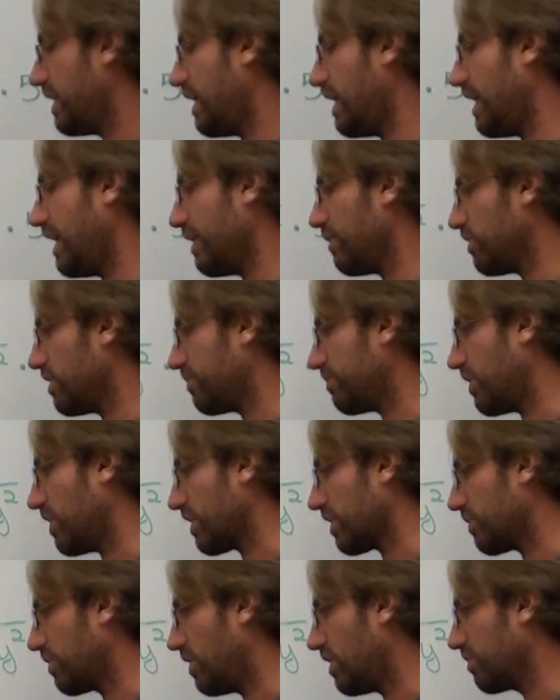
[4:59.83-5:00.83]
I wouldn't
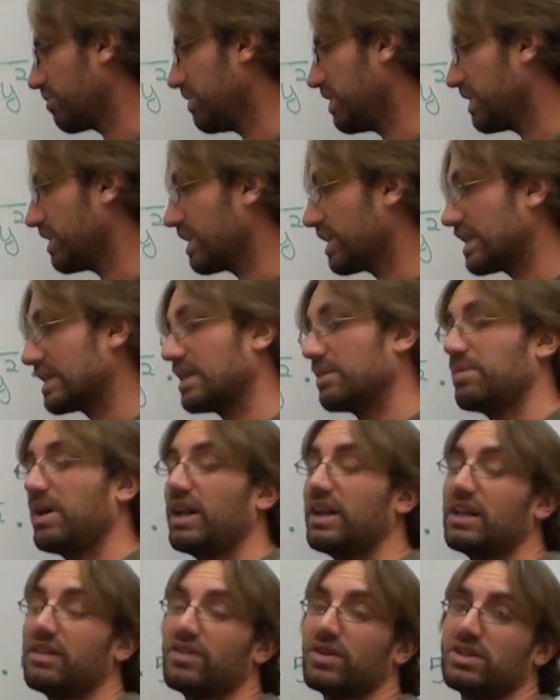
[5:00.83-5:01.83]
mark it wrong, but
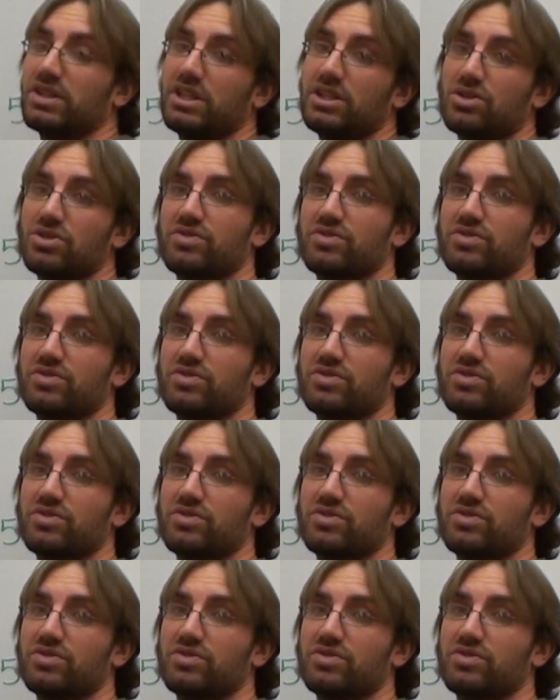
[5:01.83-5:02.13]
depending if your teacher